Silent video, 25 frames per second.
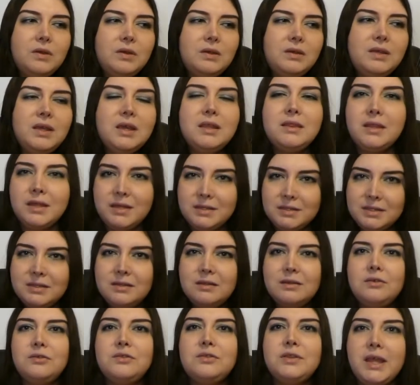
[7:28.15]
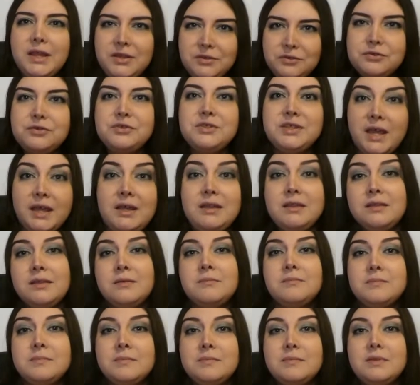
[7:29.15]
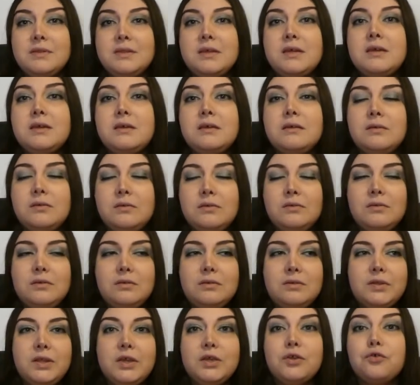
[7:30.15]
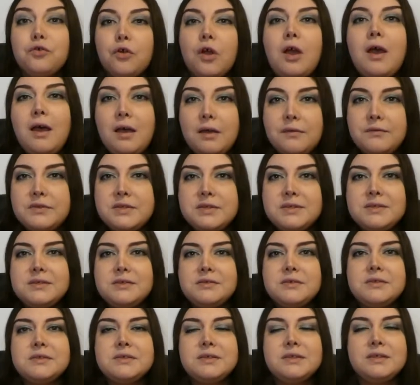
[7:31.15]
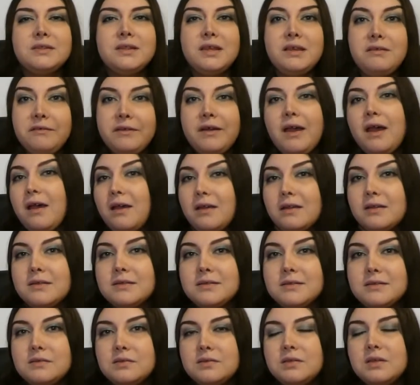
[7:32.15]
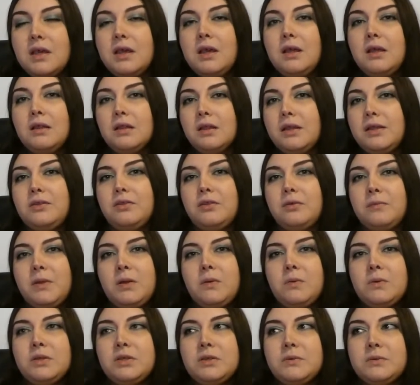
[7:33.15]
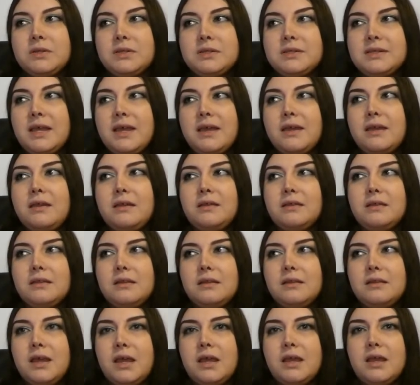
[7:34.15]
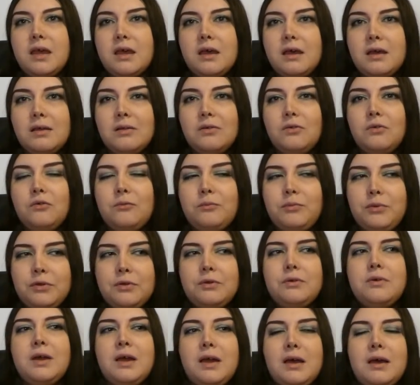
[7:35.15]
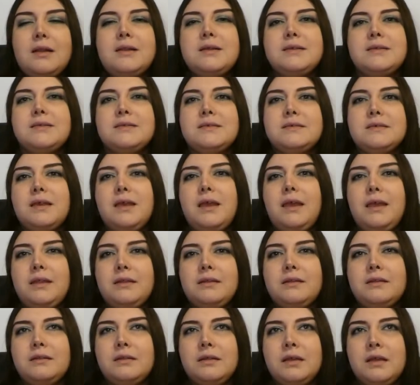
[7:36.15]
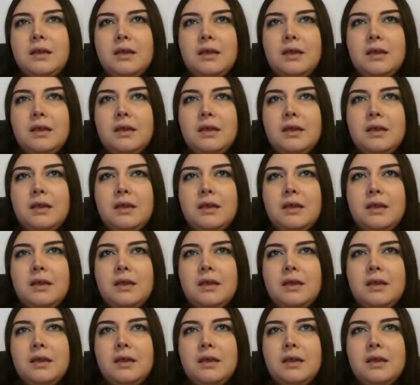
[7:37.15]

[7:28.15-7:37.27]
yet they they do take them their their craft seriously. They're artists. Like, no matter what you want to say, they are pure artists and